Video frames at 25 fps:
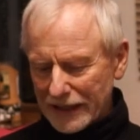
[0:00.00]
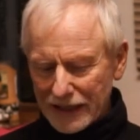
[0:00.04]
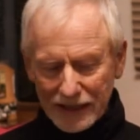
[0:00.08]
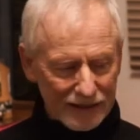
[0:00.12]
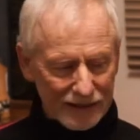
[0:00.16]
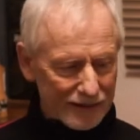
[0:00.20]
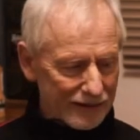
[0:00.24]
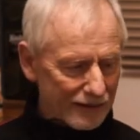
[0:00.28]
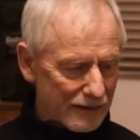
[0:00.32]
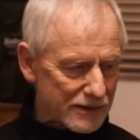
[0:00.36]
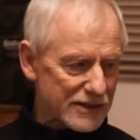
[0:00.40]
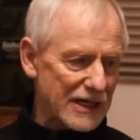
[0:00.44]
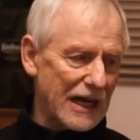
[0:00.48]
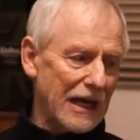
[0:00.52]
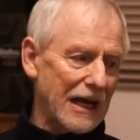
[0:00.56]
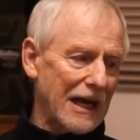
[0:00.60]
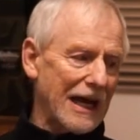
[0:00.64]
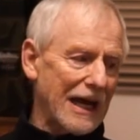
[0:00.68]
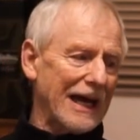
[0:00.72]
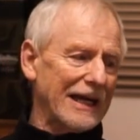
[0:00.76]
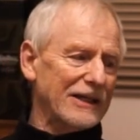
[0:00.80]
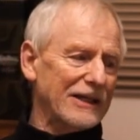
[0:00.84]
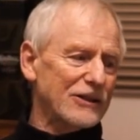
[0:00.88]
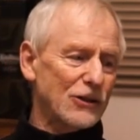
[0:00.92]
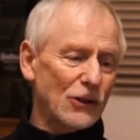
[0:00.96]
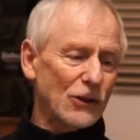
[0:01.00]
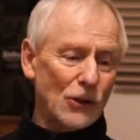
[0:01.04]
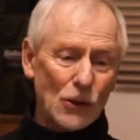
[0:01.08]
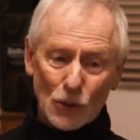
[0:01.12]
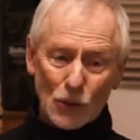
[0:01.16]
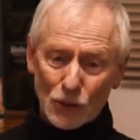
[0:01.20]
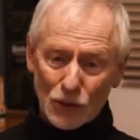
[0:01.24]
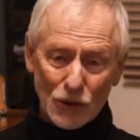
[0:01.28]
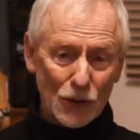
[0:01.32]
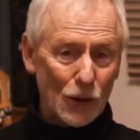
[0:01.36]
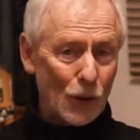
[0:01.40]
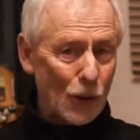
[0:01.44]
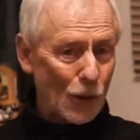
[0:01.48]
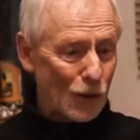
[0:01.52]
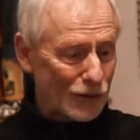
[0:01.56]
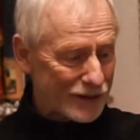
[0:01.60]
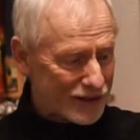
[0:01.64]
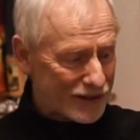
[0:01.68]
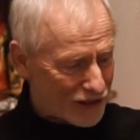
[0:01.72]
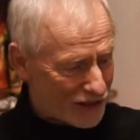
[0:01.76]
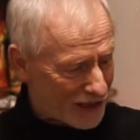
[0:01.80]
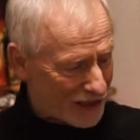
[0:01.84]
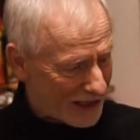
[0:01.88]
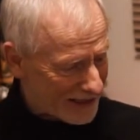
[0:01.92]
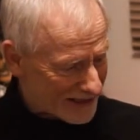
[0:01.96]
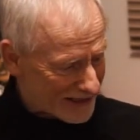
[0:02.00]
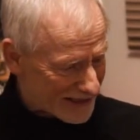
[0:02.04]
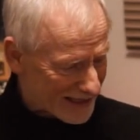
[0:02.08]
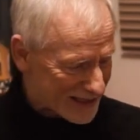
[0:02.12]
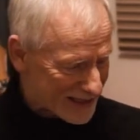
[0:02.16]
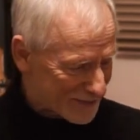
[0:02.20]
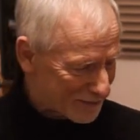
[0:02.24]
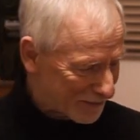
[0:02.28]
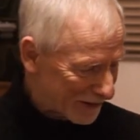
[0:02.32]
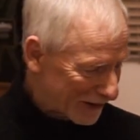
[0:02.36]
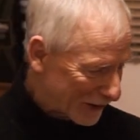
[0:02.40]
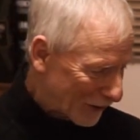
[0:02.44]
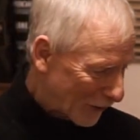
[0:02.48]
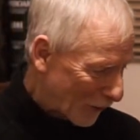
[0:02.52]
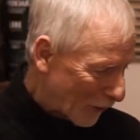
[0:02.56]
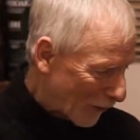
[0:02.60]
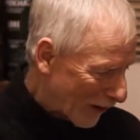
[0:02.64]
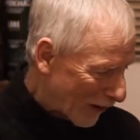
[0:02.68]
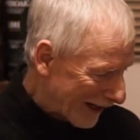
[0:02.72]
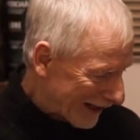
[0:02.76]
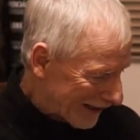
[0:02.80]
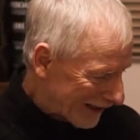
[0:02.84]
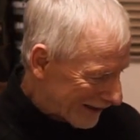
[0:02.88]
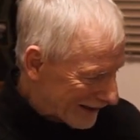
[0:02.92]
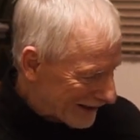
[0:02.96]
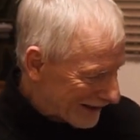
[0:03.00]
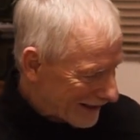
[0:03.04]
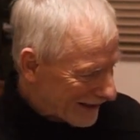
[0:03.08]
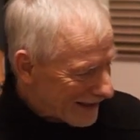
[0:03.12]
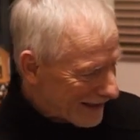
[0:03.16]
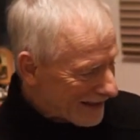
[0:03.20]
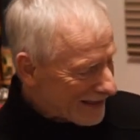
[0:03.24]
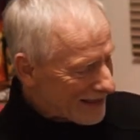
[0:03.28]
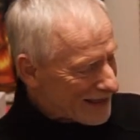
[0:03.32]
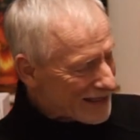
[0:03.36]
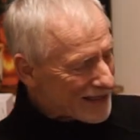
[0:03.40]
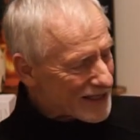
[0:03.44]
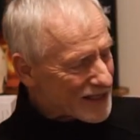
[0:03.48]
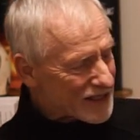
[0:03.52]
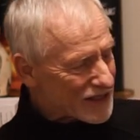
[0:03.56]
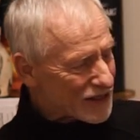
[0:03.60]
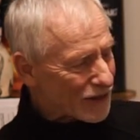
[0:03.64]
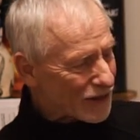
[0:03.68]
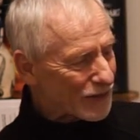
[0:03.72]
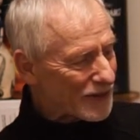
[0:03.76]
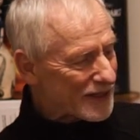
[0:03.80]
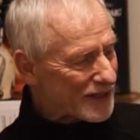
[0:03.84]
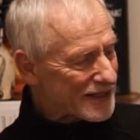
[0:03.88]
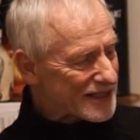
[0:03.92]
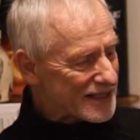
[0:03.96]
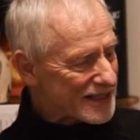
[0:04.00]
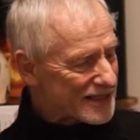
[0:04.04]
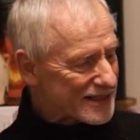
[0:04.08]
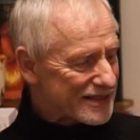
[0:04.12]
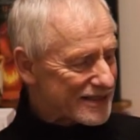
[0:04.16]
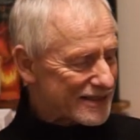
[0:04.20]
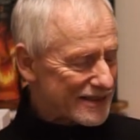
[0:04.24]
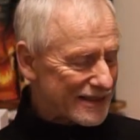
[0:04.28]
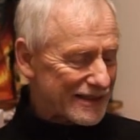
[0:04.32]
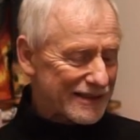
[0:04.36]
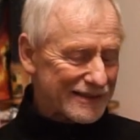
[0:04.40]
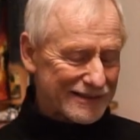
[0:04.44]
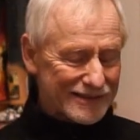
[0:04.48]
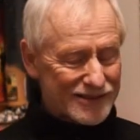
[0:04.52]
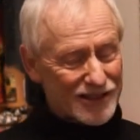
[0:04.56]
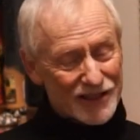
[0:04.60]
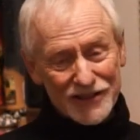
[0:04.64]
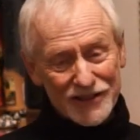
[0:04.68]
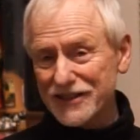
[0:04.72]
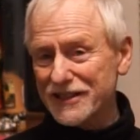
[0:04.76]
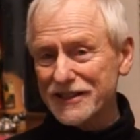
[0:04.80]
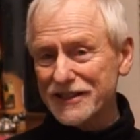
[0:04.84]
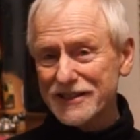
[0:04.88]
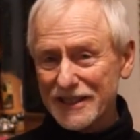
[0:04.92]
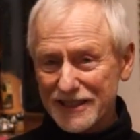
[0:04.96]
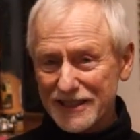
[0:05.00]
years? I don't know. Jeez, it's been a while. So this is just as